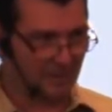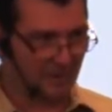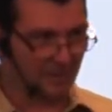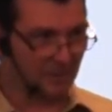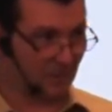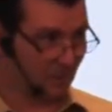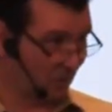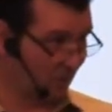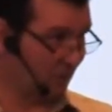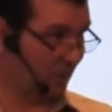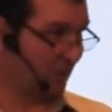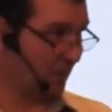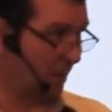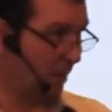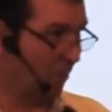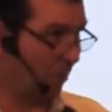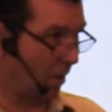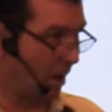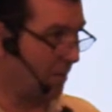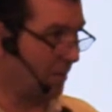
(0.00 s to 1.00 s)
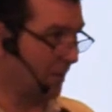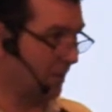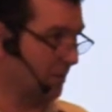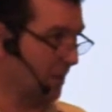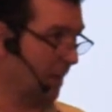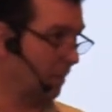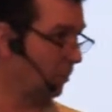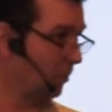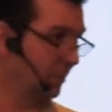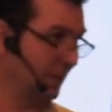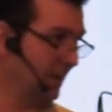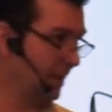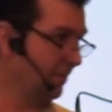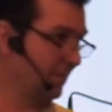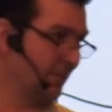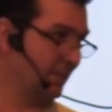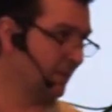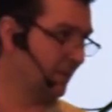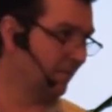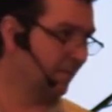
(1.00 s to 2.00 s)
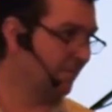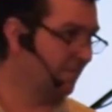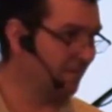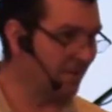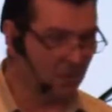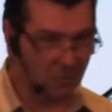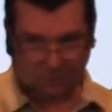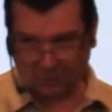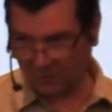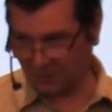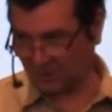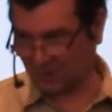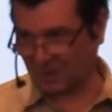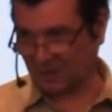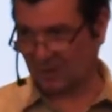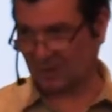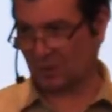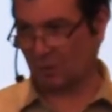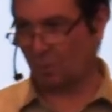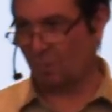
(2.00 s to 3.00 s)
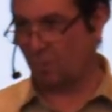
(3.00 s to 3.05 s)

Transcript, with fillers: And this is a prime example. Even the fiercest